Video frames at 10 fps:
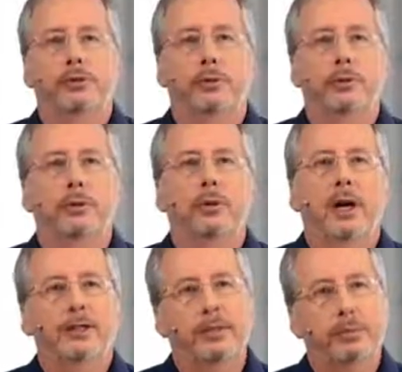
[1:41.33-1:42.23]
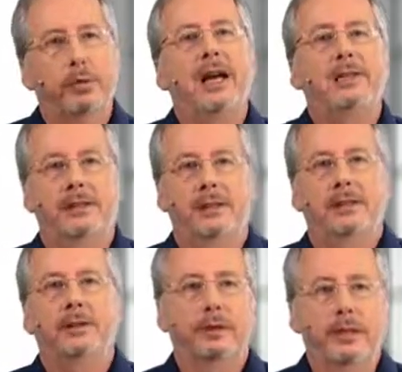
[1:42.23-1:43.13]
which will go and implant
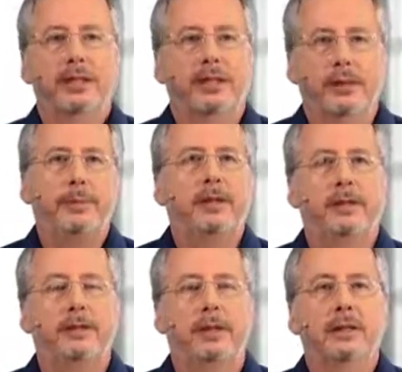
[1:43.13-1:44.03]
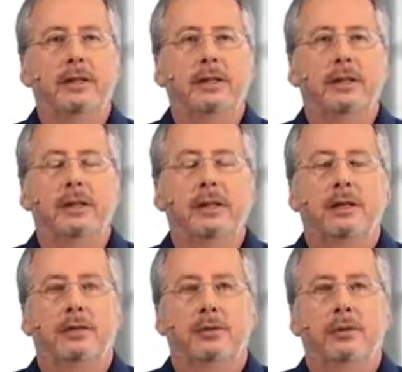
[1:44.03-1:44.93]
completely independently.
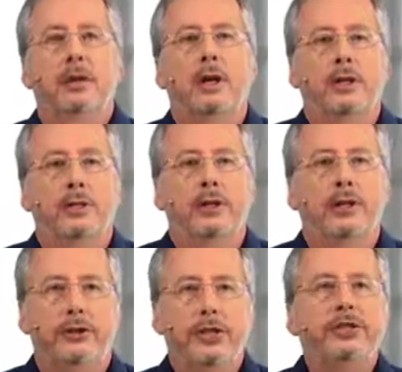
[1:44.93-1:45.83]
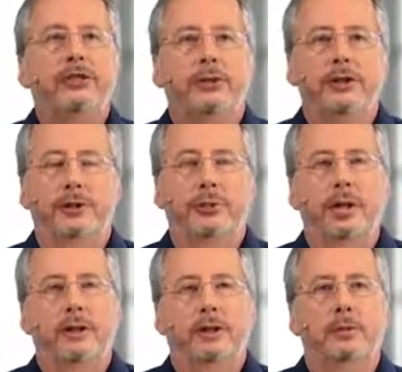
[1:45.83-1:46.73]
So these twins
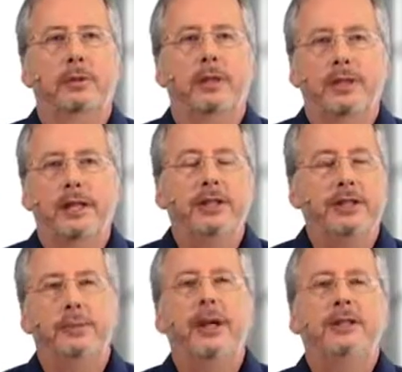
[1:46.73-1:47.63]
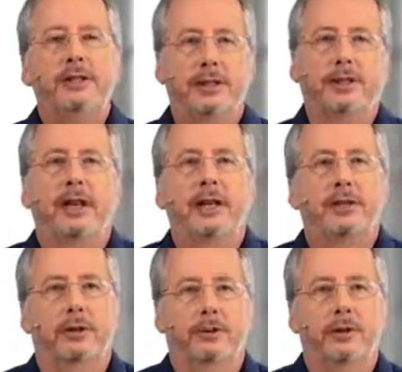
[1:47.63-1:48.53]
will have a completely independent
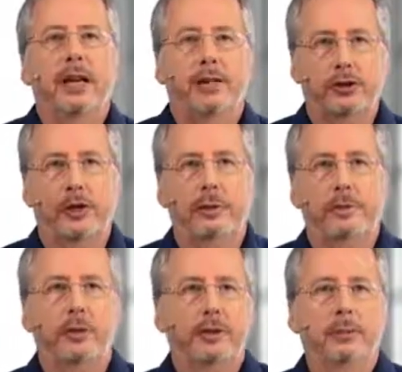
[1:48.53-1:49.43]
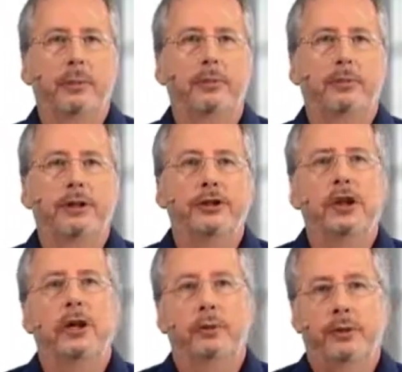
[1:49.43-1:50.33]
set of extra embryonic
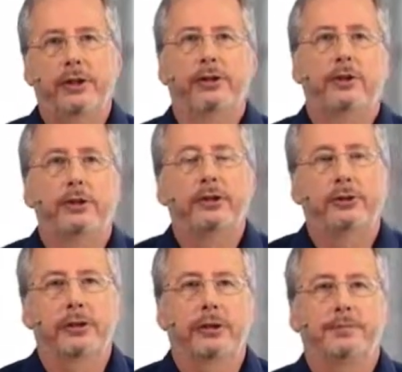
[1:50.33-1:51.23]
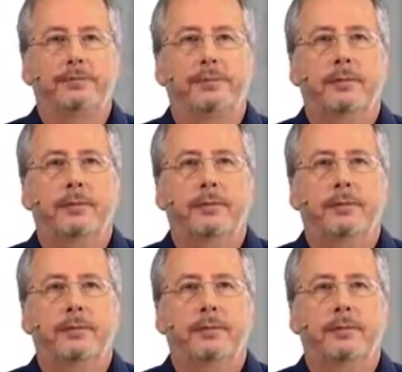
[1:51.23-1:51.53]
membranes within the uterus.